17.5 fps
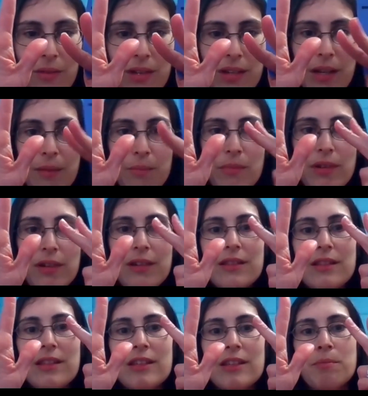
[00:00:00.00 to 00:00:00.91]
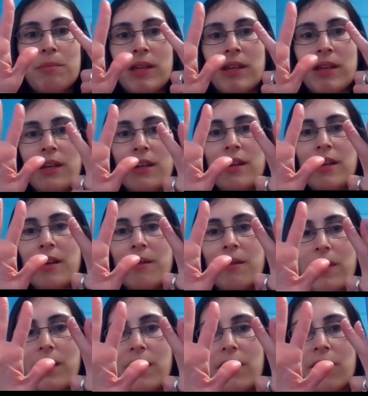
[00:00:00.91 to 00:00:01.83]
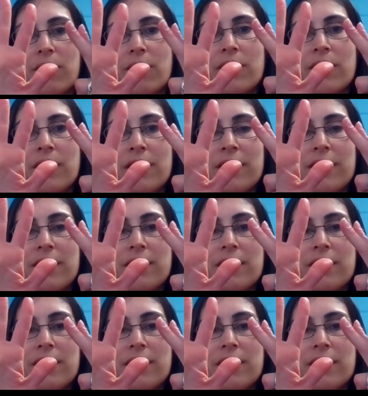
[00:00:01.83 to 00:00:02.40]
What number could this be? Here, here we go.